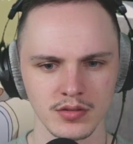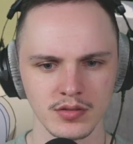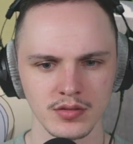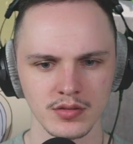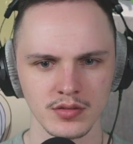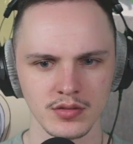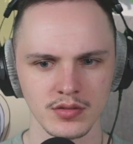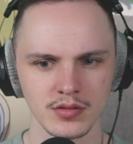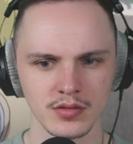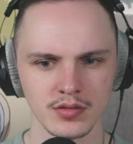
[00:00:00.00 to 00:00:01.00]

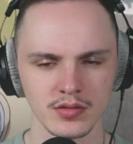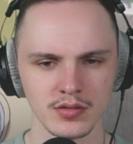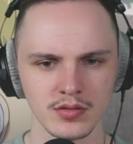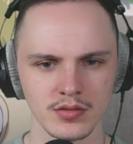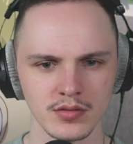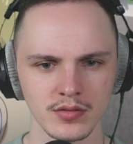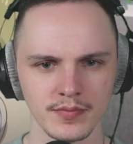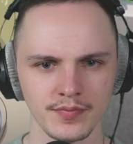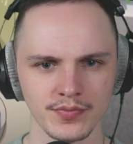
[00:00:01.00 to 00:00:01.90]
Nobody speaks.